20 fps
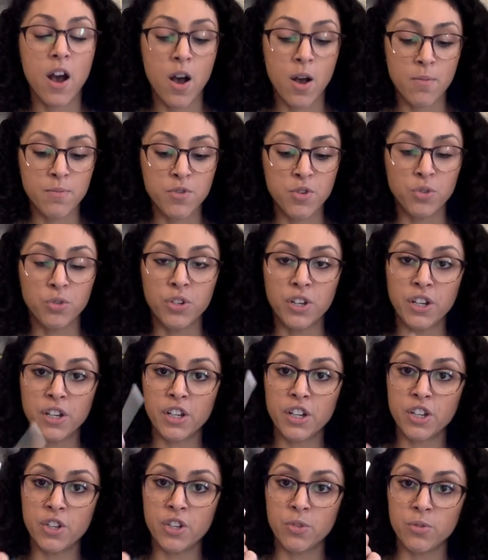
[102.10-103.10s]
you'll need a
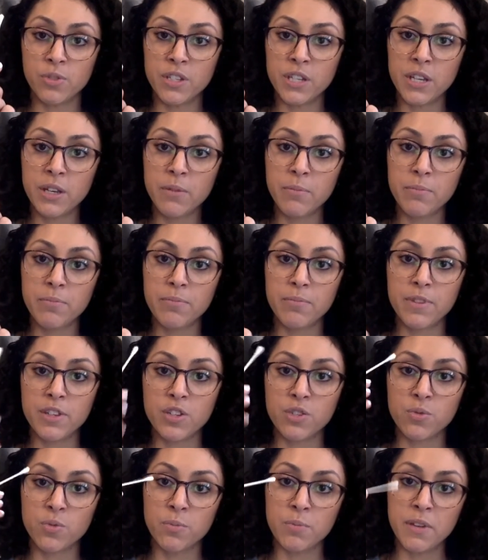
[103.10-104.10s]
Q-tip.
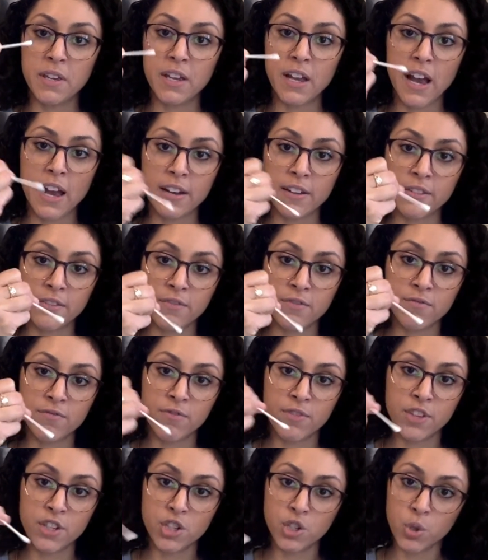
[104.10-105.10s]
This will be kind of
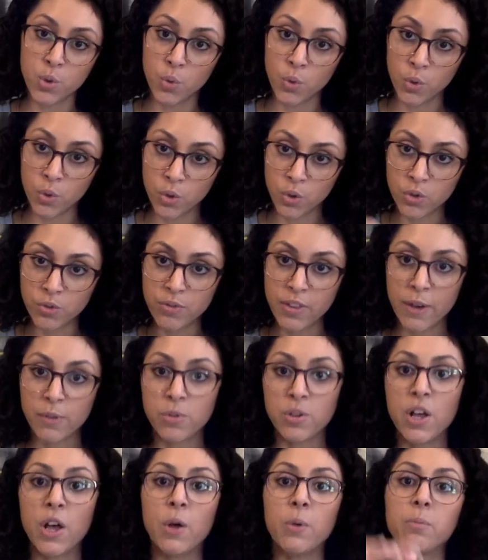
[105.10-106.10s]
the tool that will
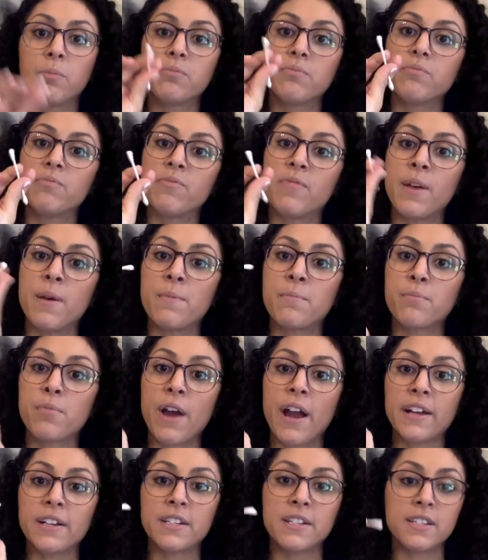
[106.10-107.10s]
help them
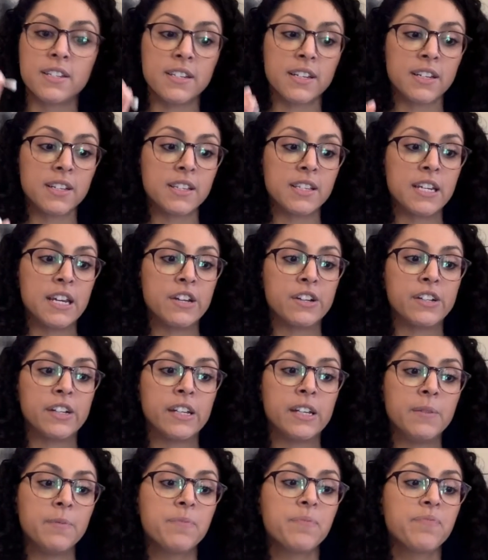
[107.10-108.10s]
practice
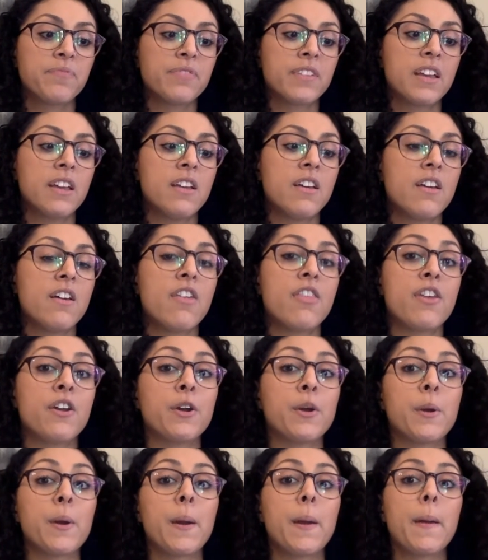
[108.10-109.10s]
dexterity.
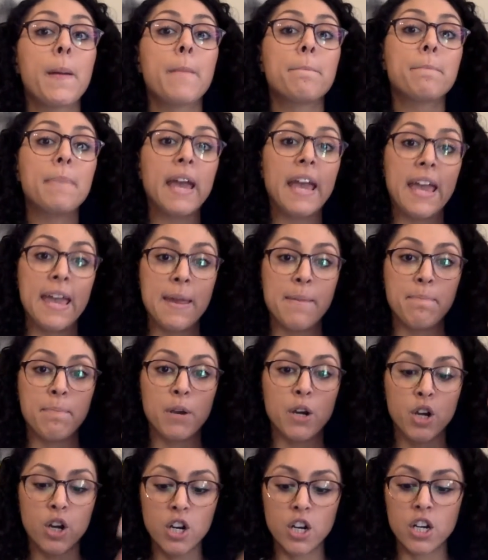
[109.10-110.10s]
Their
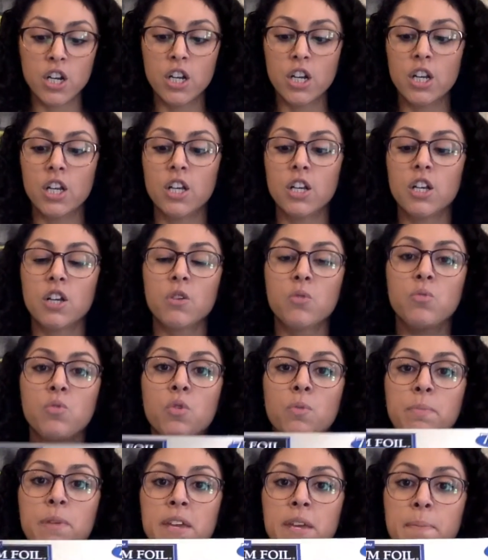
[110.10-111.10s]
paper will
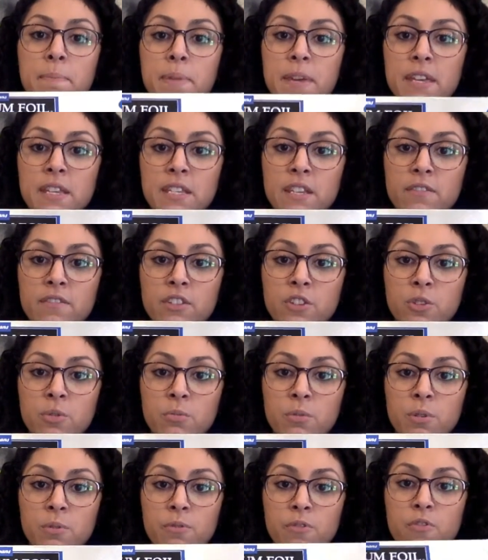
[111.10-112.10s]
be a piece of
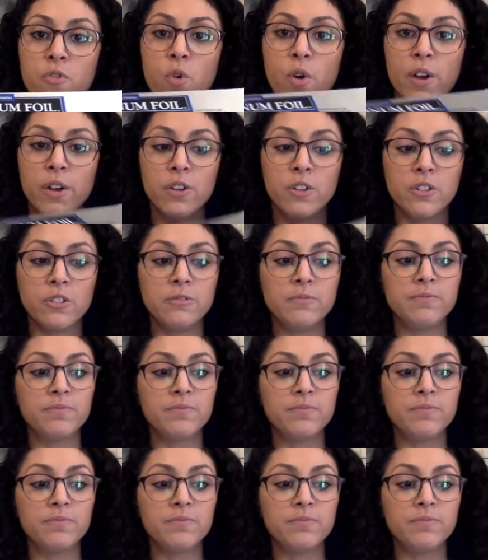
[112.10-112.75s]
aluminum foil.